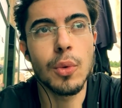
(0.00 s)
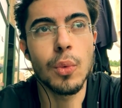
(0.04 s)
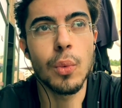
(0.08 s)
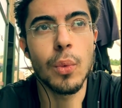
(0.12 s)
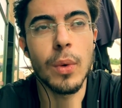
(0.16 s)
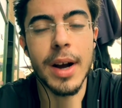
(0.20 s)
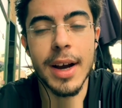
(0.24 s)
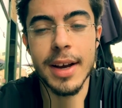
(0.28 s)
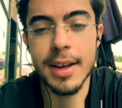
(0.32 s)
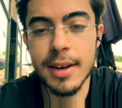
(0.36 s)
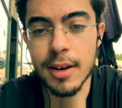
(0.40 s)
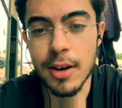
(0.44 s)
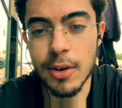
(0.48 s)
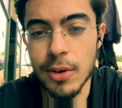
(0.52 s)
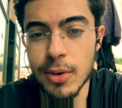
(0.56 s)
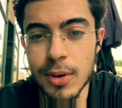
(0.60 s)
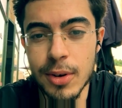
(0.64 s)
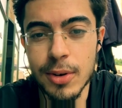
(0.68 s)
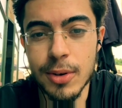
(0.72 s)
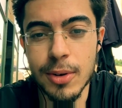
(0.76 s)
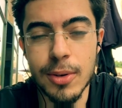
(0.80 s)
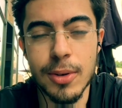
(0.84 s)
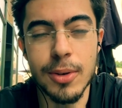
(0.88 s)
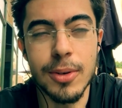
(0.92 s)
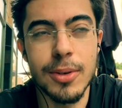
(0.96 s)
write
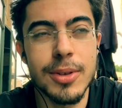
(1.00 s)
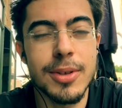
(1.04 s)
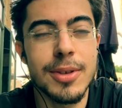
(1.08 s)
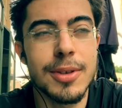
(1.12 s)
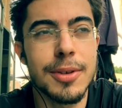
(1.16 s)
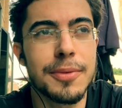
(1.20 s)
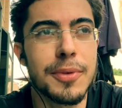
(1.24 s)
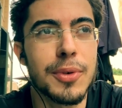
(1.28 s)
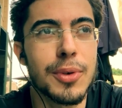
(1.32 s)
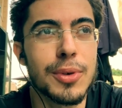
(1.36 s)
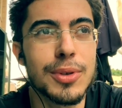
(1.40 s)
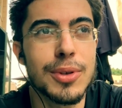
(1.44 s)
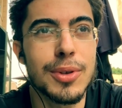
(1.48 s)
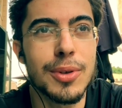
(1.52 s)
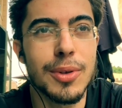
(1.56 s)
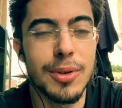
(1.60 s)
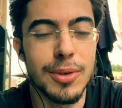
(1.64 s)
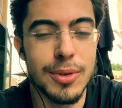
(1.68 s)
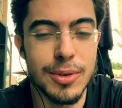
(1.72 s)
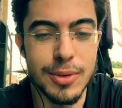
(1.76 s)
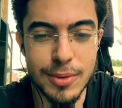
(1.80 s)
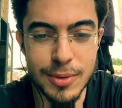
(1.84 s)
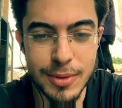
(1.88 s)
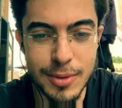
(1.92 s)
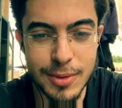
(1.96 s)
articles. Of course, don't
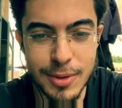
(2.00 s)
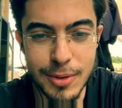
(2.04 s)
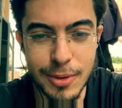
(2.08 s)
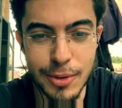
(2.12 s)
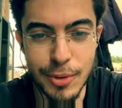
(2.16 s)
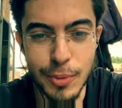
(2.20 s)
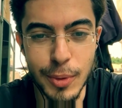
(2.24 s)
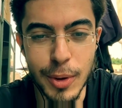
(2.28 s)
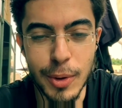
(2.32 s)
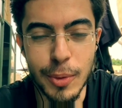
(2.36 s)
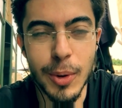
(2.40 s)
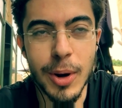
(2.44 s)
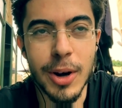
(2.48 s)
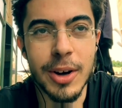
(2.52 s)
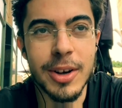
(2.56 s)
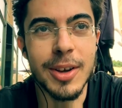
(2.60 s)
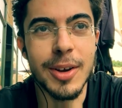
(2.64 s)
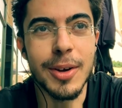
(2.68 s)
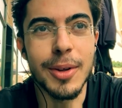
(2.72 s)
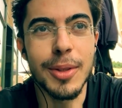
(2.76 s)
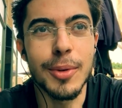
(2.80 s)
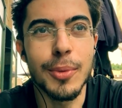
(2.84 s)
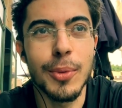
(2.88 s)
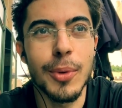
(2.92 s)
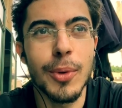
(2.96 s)
do it while
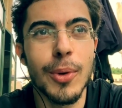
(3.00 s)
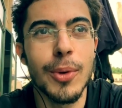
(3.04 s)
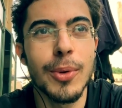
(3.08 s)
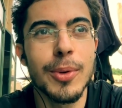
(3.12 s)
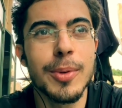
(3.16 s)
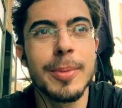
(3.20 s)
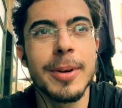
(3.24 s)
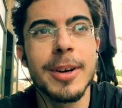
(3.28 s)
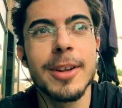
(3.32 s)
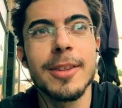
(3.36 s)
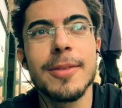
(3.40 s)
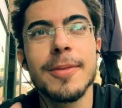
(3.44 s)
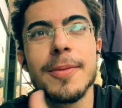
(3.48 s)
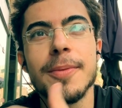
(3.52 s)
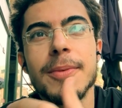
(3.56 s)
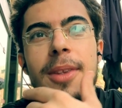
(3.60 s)
walking on the road, but